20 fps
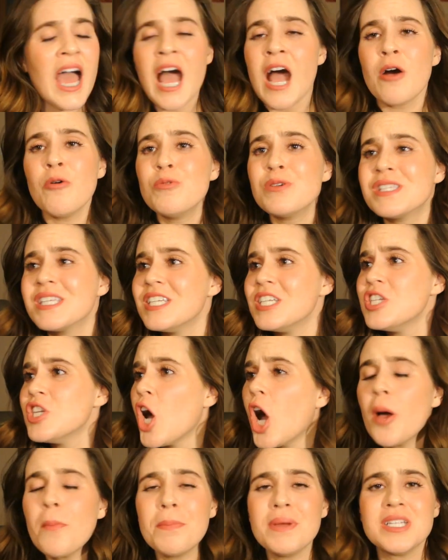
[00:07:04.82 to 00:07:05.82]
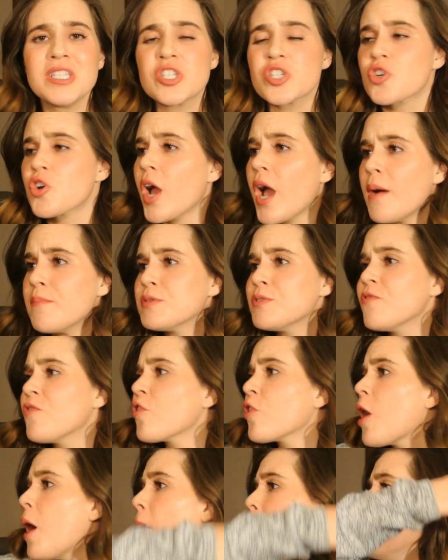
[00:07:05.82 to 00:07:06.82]
How has it not been scrapped
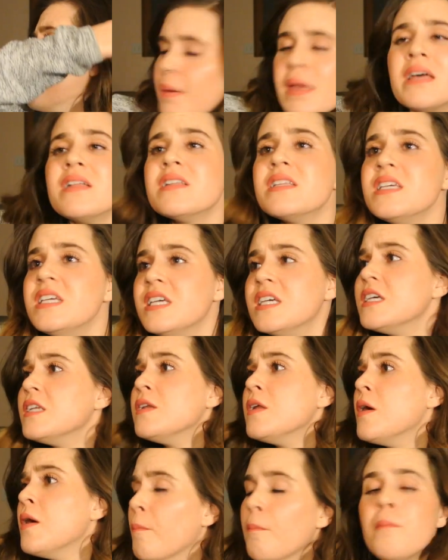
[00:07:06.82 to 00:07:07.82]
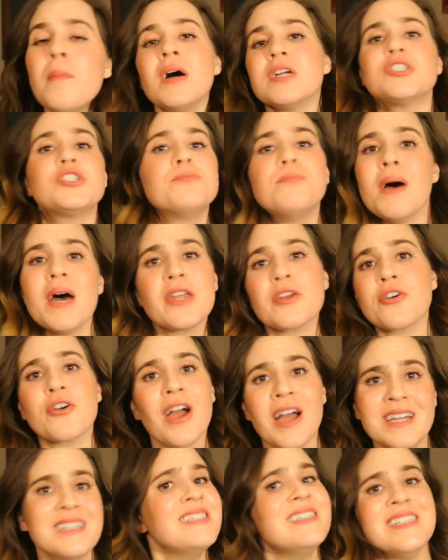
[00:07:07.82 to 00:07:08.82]
for a billion much better
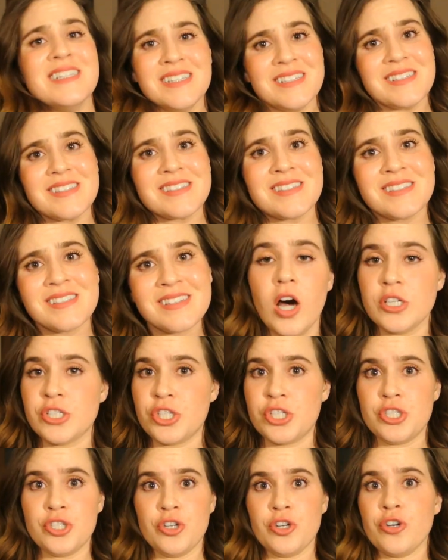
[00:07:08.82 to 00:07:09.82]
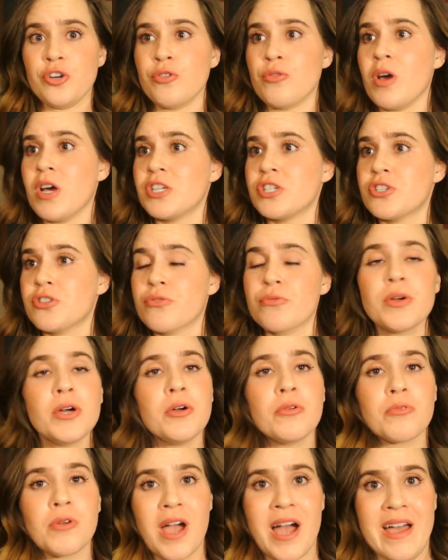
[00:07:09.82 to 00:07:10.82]
ideas? A Sugar Rush
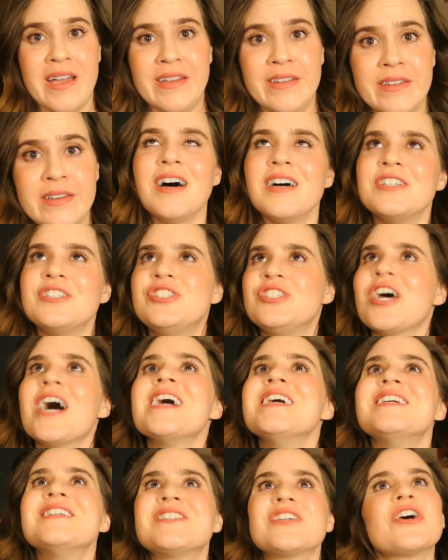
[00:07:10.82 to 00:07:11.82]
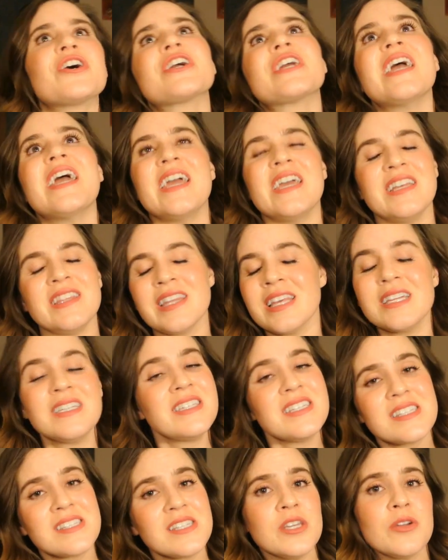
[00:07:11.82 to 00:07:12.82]
thrill ride, a giant arcade like
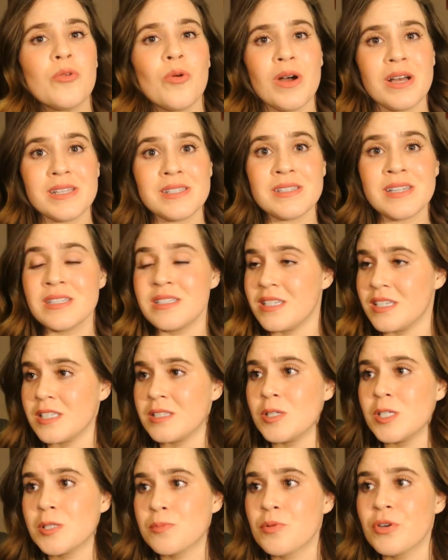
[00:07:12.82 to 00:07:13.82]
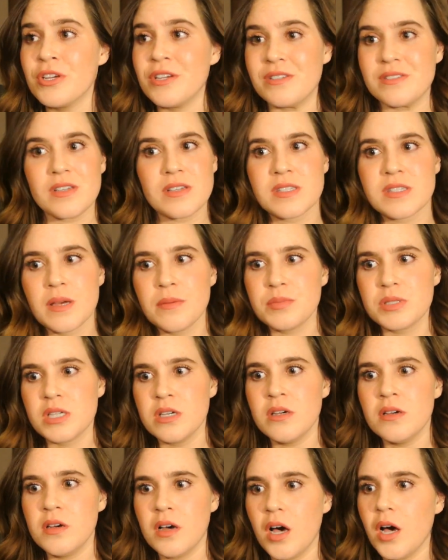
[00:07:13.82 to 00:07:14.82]
Disney Quest at Disney Springs, except
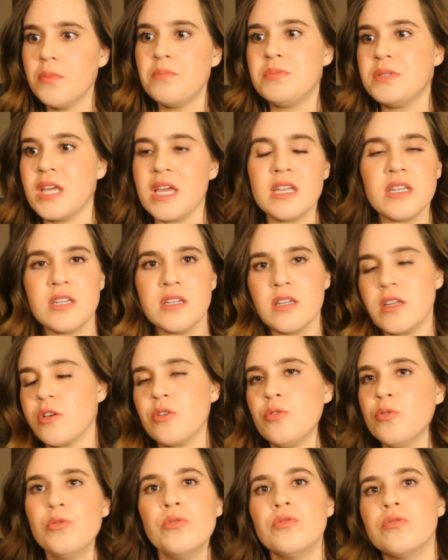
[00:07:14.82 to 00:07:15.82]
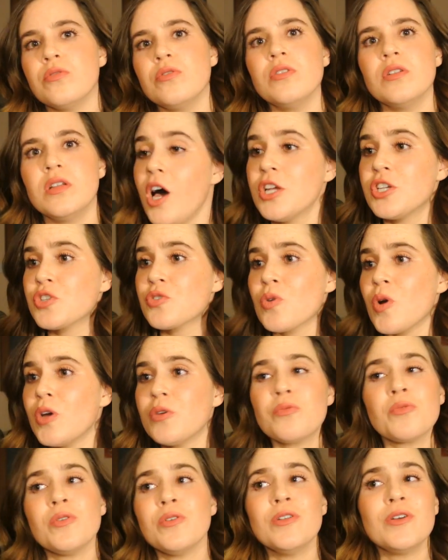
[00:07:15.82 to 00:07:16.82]
updated and cool. A
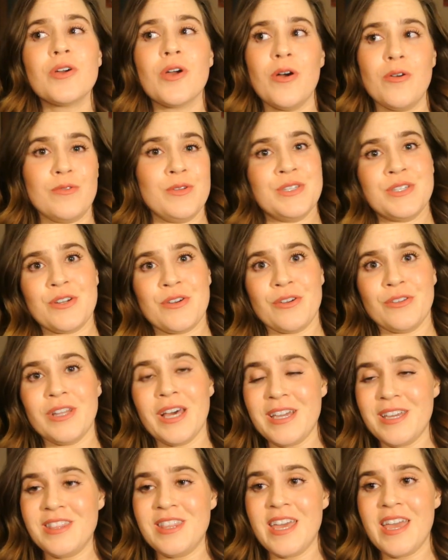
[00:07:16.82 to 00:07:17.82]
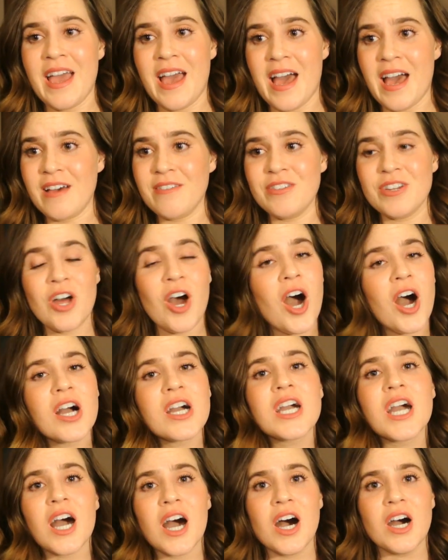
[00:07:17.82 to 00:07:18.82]
Tron roller coaster like they have in
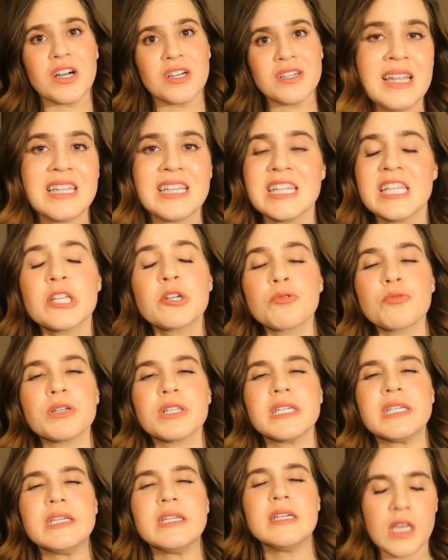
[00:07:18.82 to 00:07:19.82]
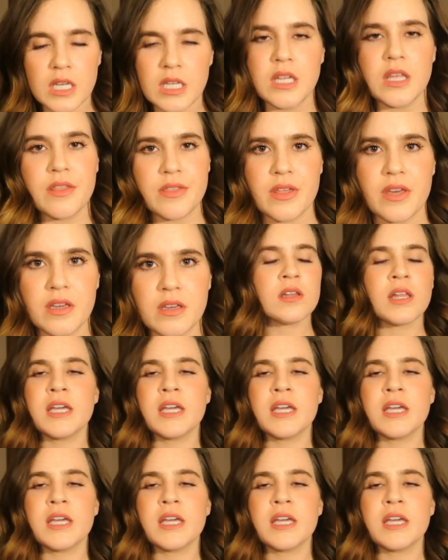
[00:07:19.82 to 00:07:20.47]
Hong Kong. Literally anything.